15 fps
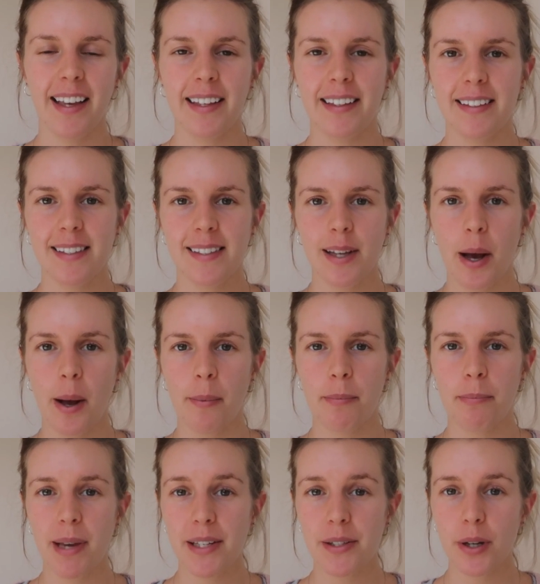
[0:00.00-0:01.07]
is
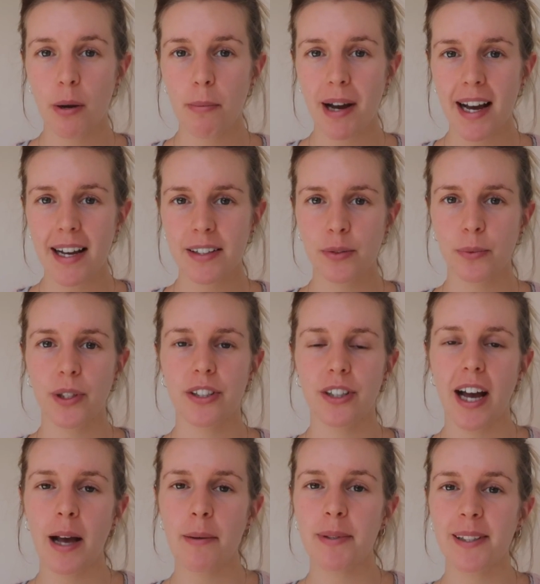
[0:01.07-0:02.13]
bento bags, which
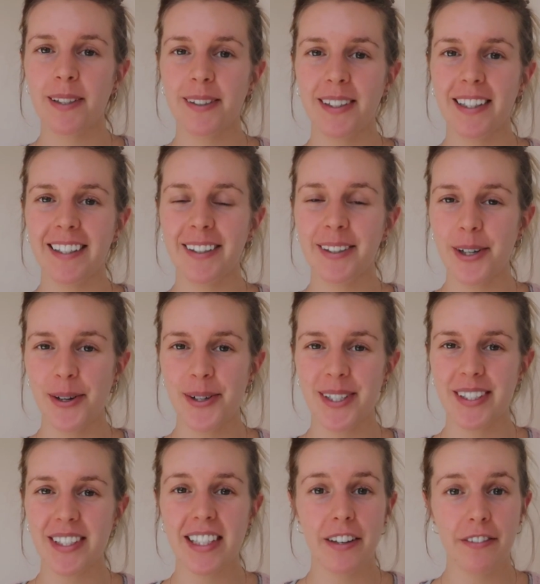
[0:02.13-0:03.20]
are absolutely
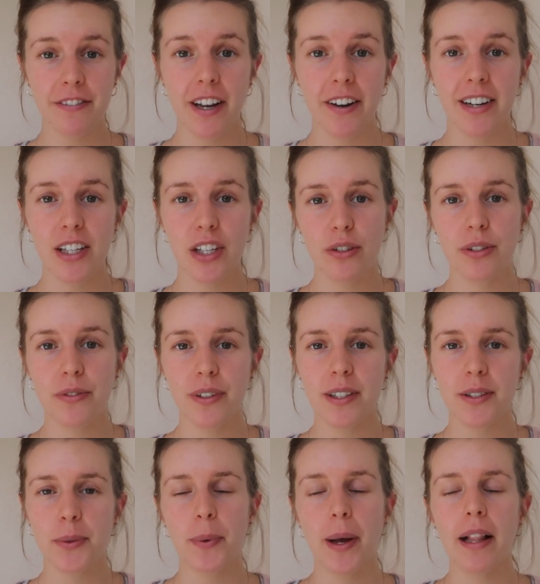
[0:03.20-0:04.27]
gorgeous and very useful
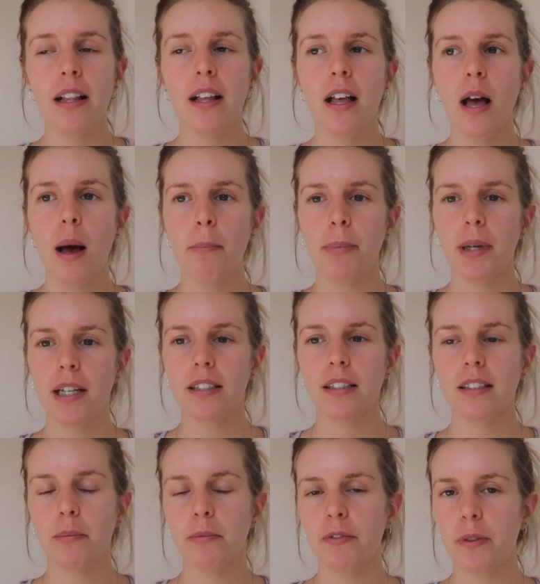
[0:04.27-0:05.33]
as well, but
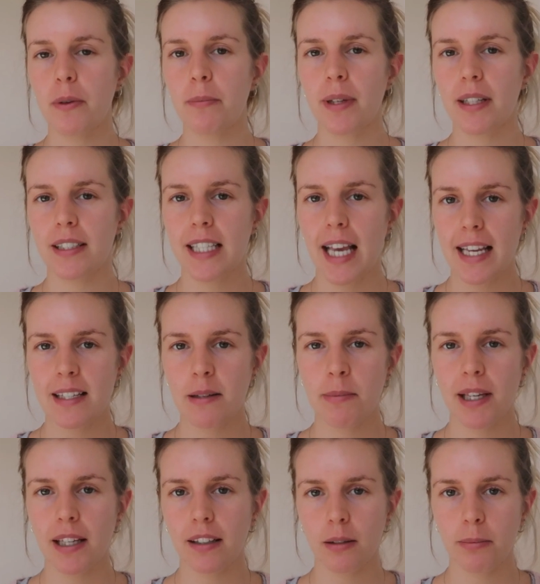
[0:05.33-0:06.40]
some of them tend to
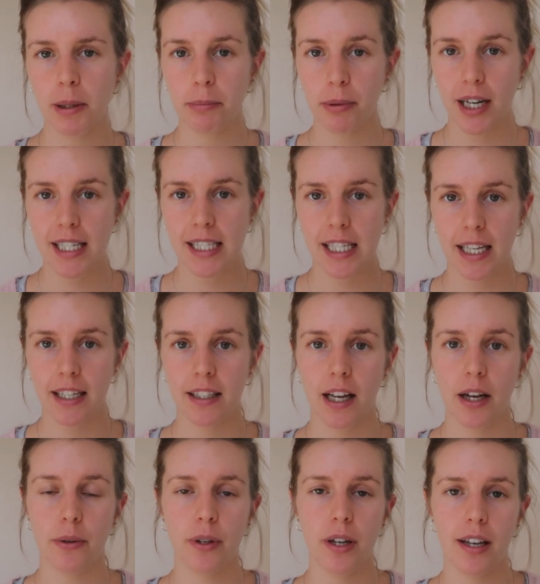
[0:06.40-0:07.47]
be a little bit pricey.
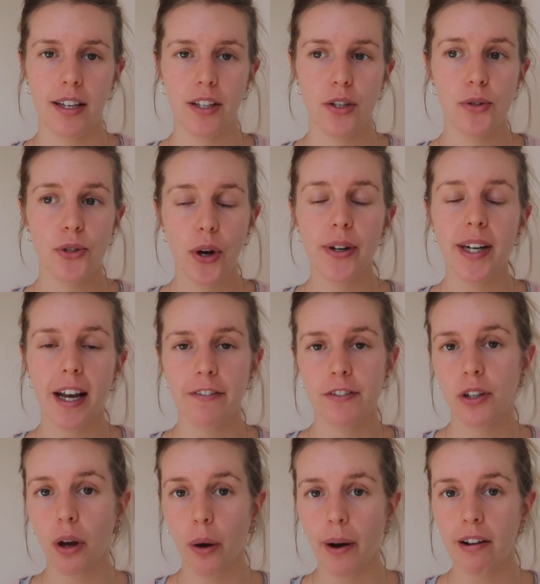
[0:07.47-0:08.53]
Now, you don't have
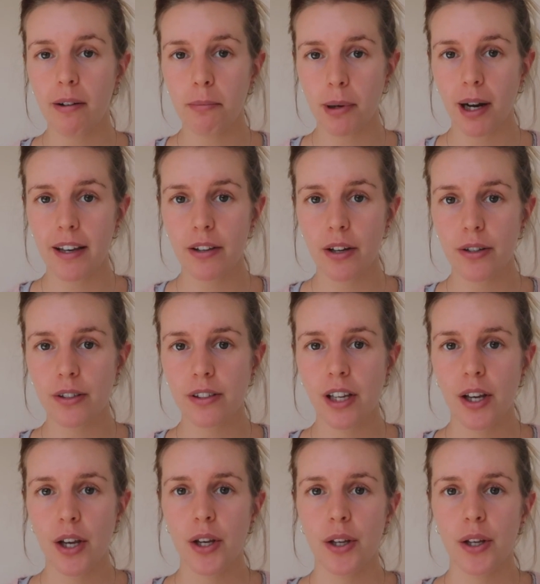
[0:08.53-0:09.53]
to go out and buy those.